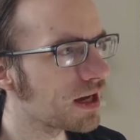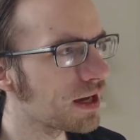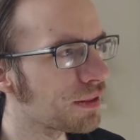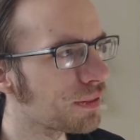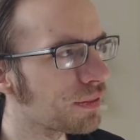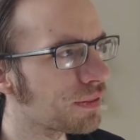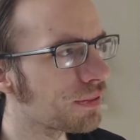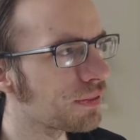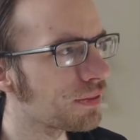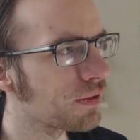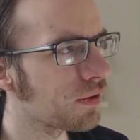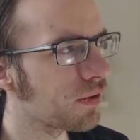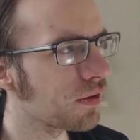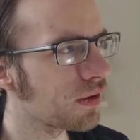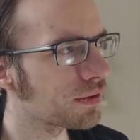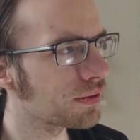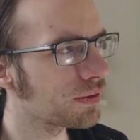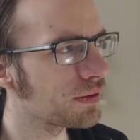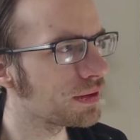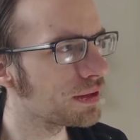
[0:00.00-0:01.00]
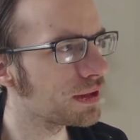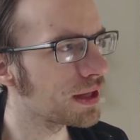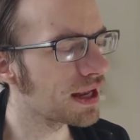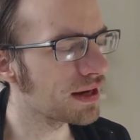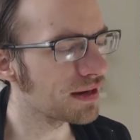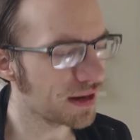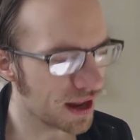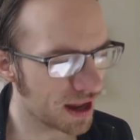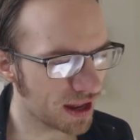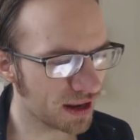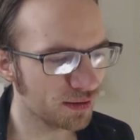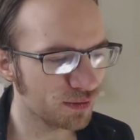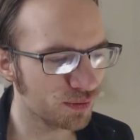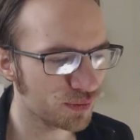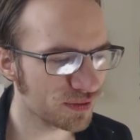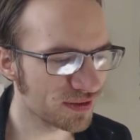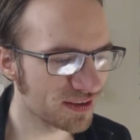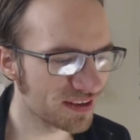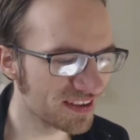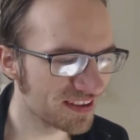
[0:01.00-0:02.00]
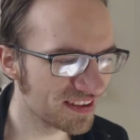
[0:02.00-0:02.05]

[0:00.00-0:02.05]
I thought the and and